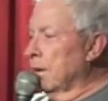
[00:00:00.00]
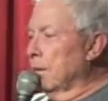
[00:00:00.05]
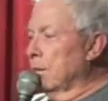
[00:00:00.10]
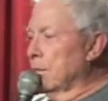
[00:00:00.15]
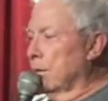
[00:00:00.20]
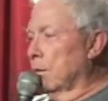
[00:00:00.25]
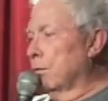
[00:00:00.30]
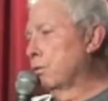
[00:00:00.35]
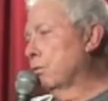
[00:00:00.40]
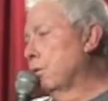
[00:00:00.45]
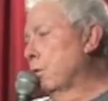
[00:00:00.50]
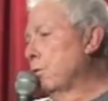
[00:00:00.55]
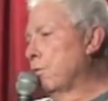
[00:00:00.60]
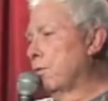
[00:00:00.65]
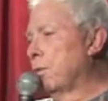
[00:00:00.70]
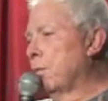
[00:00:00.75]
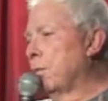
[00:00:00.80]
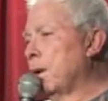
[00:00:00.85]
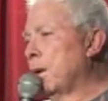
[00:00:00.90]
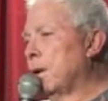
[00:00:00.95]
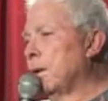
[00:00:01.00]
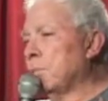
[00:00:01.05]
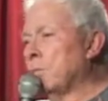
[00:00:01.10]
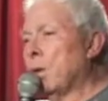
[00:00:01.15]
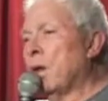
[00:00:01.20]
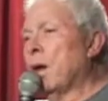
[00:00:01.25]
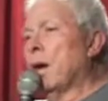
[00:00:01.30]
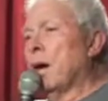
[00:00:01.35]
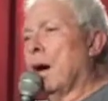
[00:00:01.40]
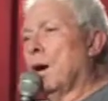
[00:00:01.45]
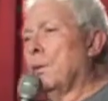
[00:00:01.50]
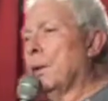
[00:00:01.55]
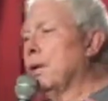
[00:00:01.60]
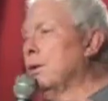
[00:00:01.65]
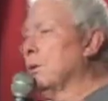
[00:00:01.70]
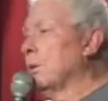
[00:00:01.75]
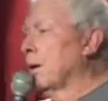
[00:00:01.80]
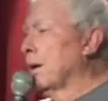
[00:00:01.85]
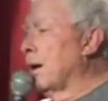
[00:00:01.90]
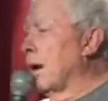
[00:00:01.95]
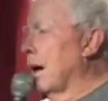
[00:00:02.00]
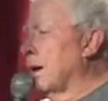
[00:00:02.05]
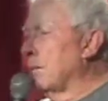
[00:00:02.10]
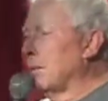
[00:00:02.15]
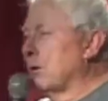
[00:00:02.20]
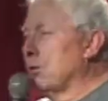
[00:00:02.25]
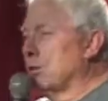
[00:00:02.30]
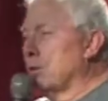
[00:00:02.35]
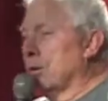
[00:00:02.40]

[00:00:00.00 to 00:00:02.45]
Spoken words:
well, it was new for me. I went to a comics